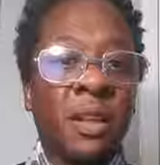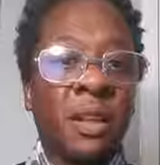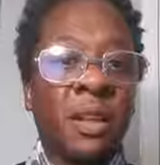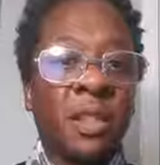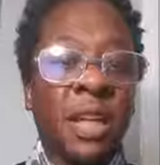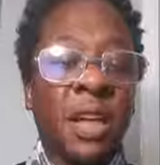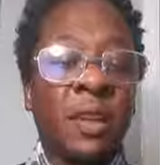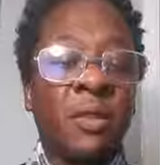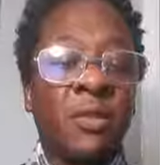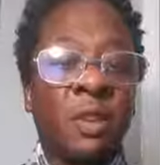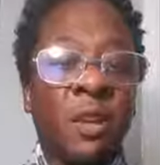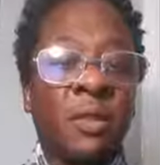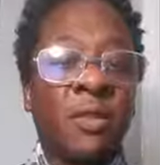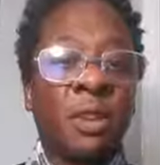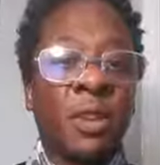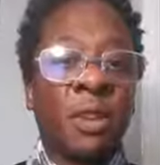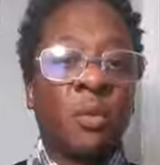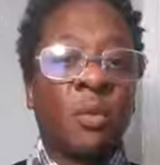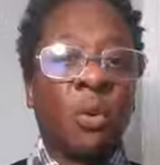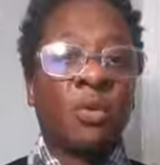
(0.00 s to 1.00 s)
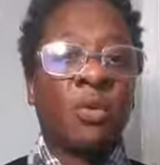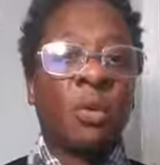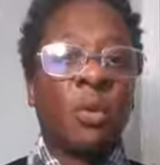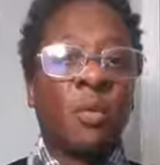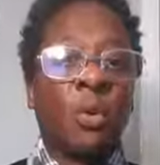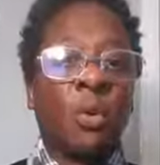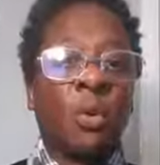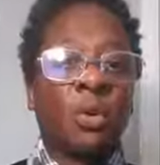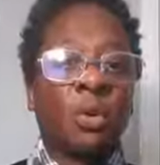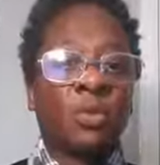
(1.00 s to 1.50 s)
they literally want the
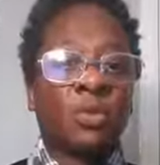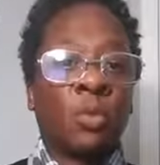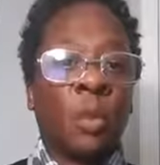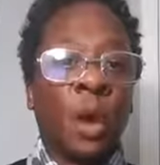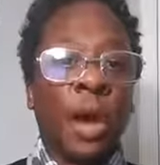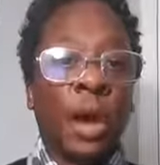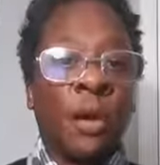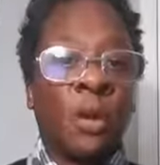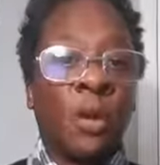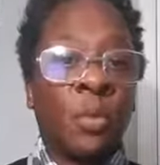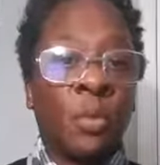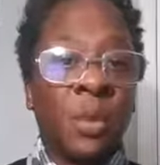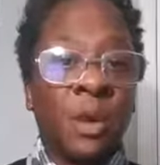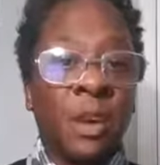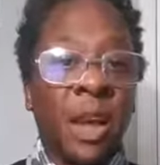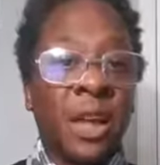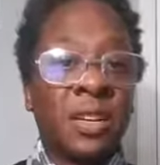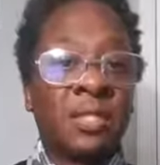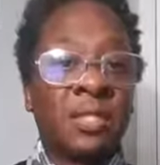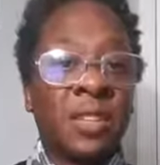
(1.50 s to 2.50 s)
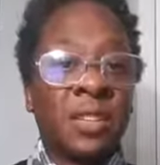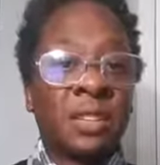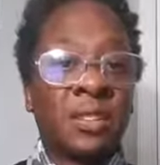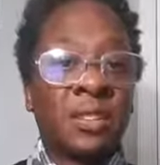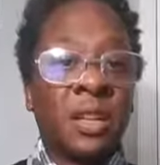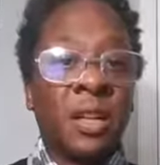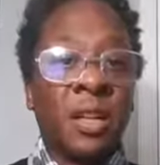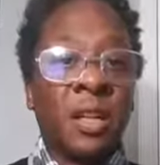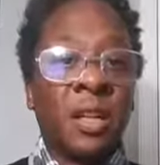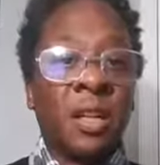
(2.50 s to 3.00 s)
borders wide open, not just
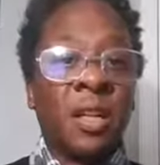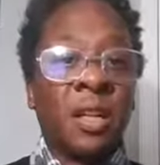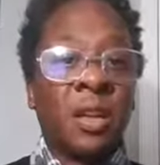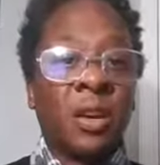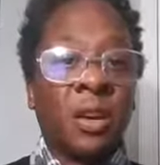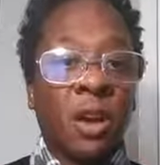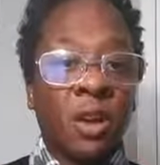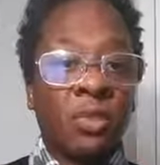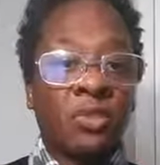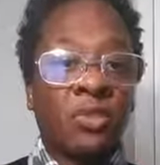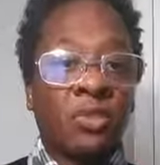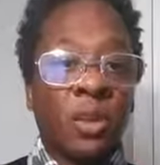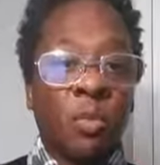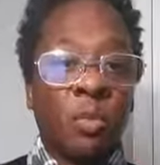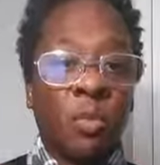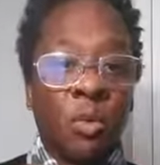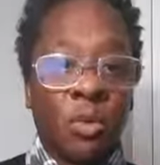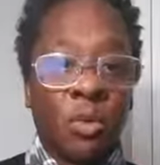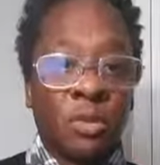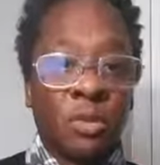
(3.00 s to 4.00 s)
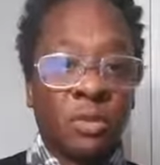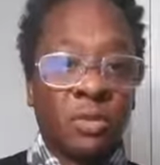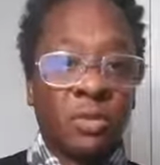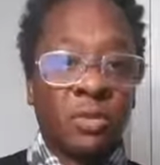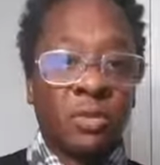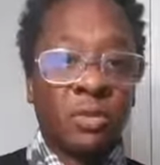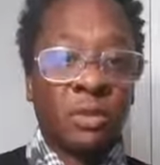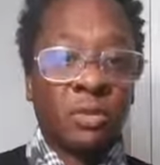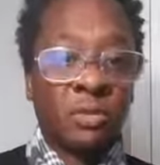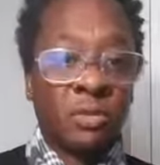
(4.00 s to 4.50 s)
country borders
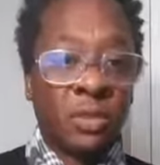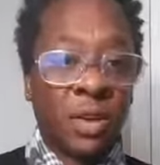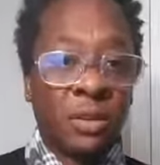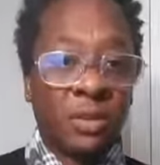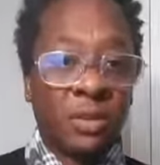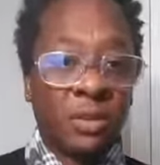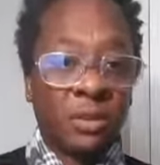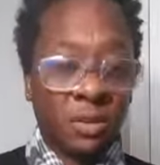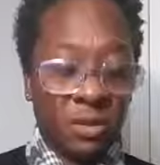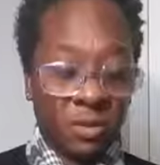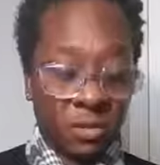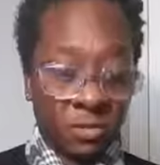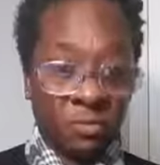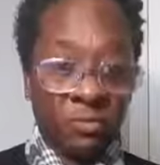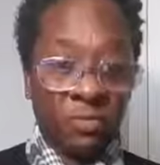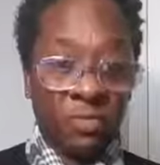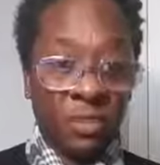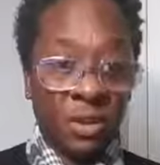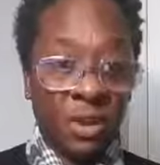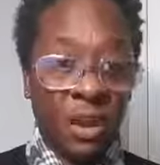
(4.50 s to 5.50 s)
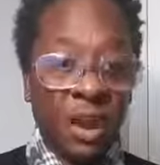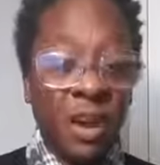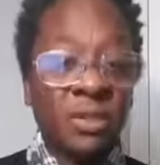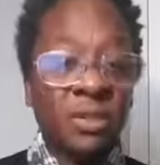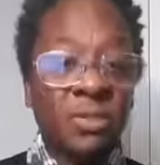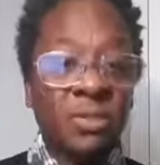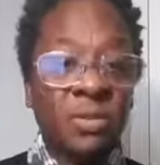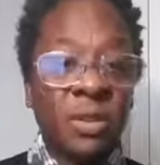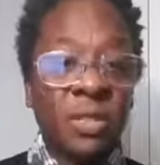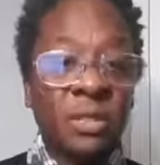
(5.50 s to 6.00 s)
that. For the
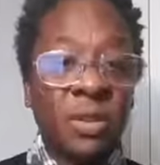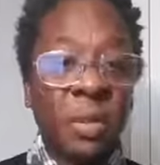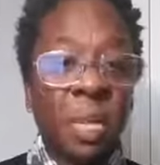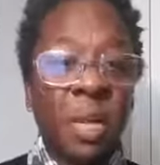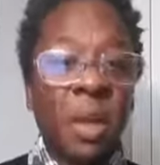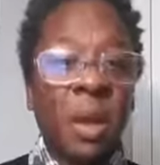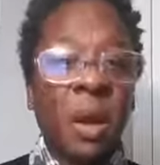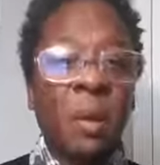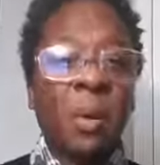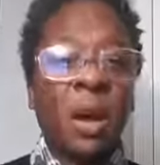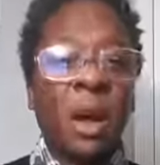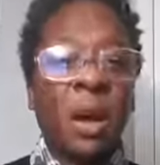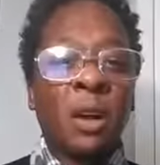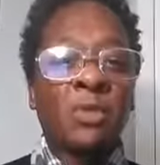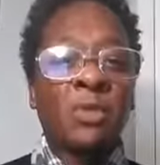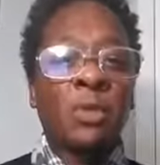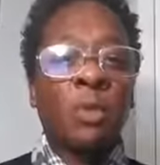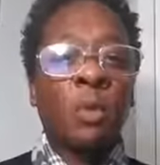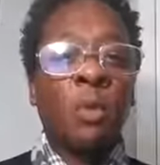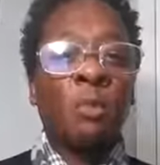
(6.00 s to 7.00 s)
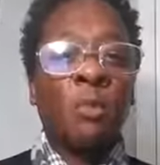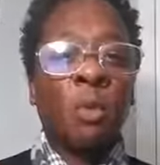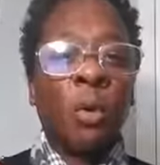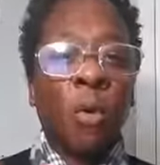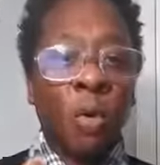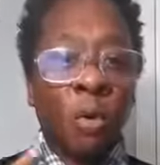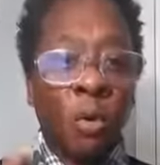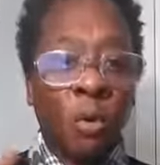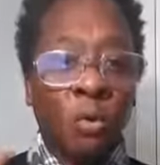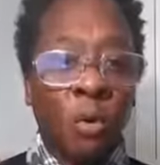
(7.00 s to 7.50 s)
countries, but also
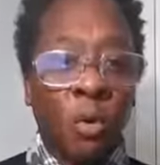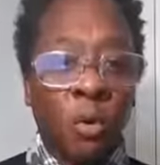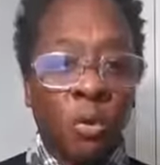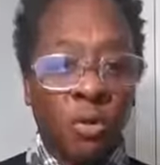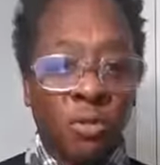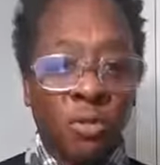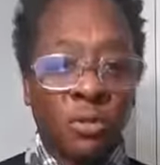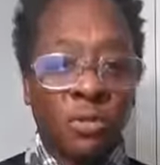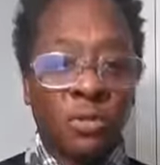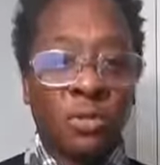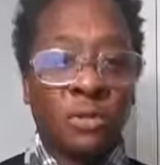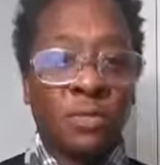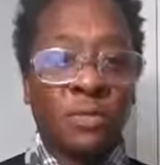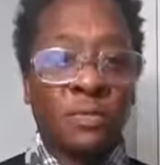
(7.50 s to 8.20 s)
moral borders.